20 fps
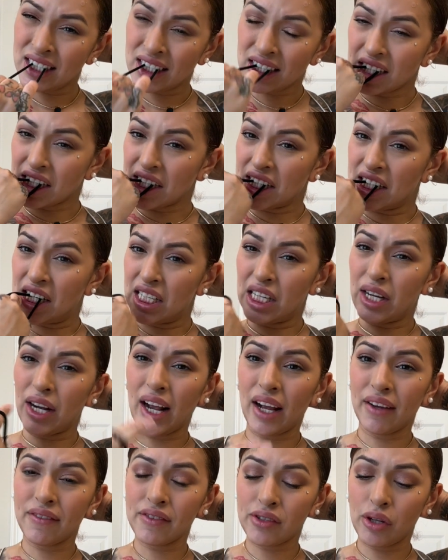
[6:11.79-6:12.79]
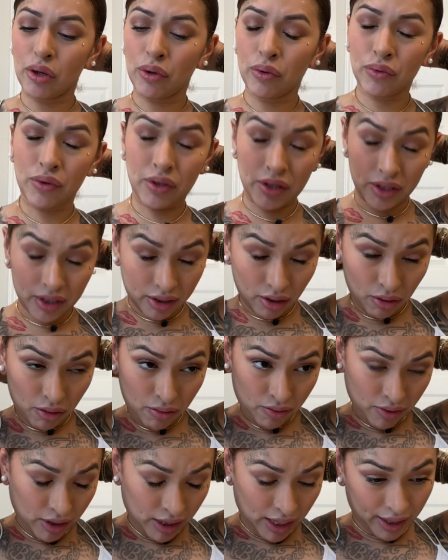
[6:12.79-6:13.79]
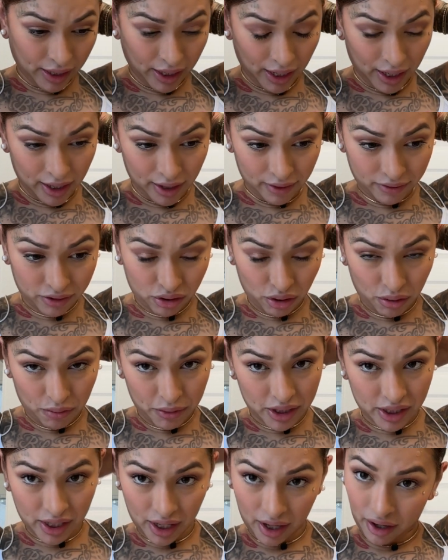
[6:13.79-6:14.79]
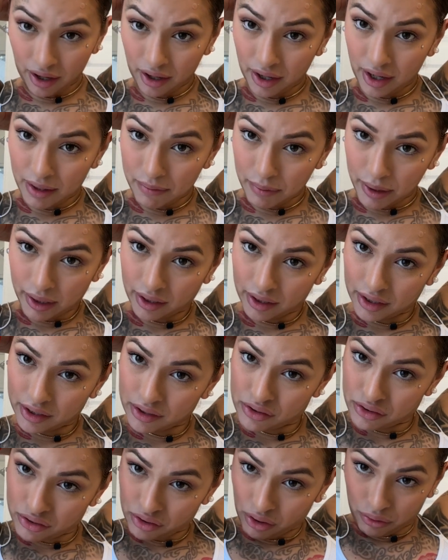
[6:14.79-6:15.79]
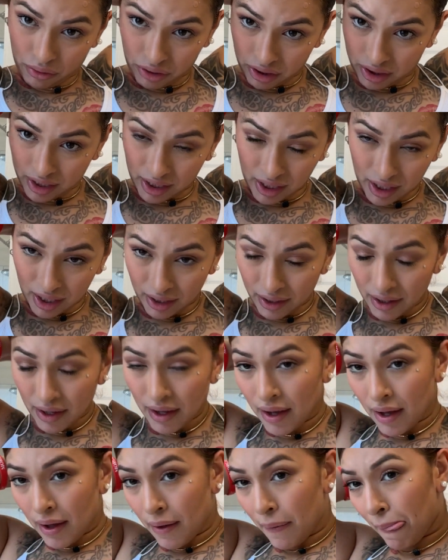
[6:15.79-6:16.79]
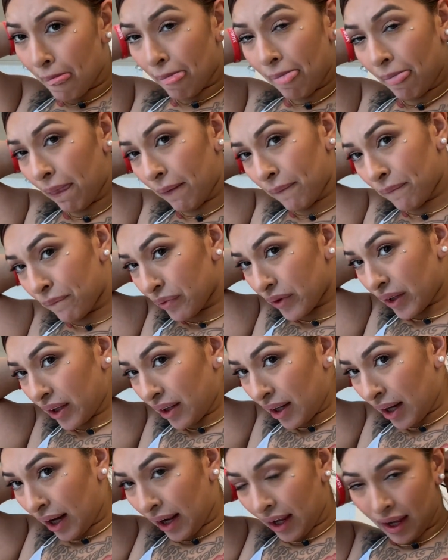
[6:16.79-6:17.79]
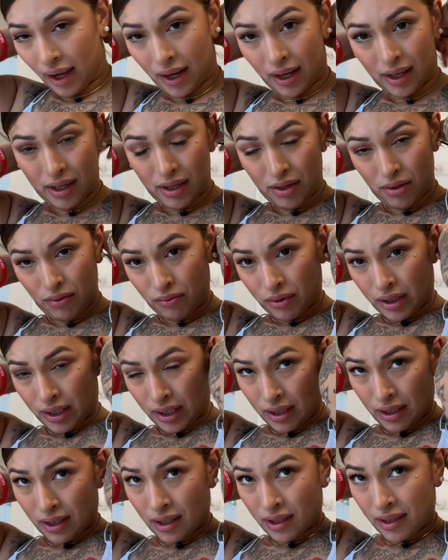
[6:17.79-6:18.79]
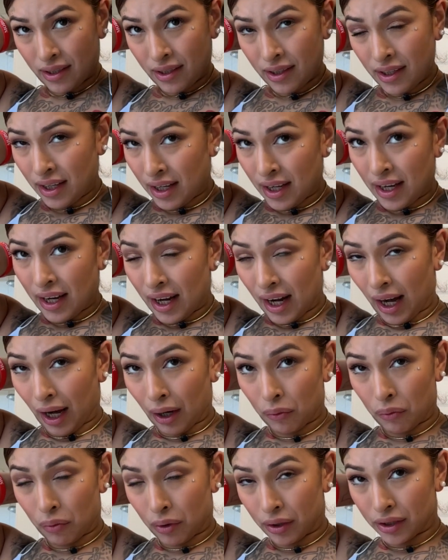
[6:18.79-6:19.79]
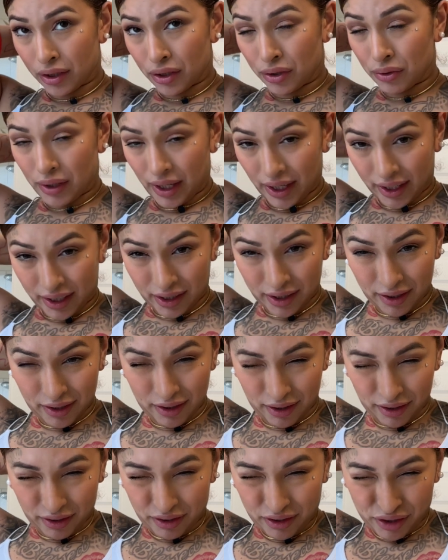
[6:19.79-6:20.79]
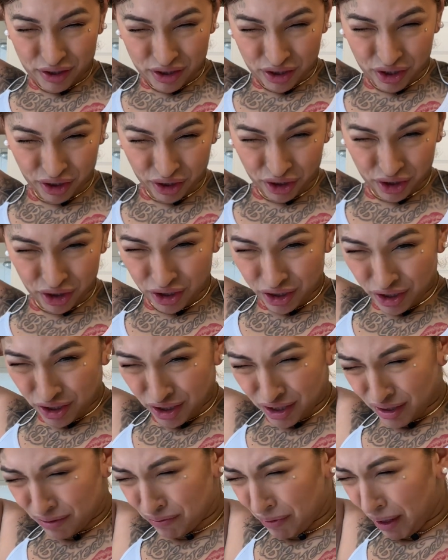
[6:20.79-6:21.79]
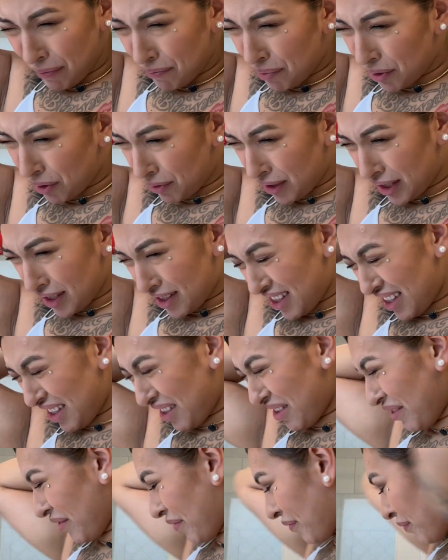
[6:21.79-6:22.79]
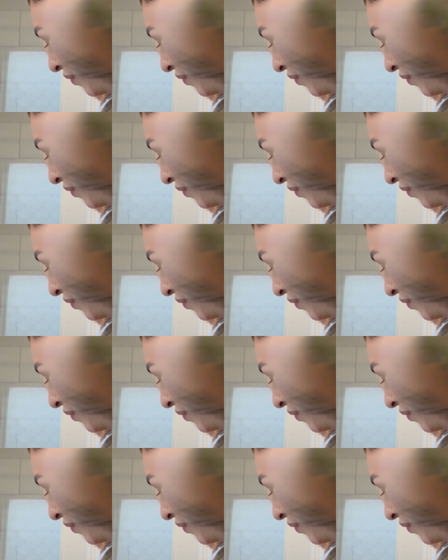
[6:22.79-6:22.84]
Y'all, I have I have so much hair, and my hair is so thick, and I hate it when I want to do like another turn on my ponytail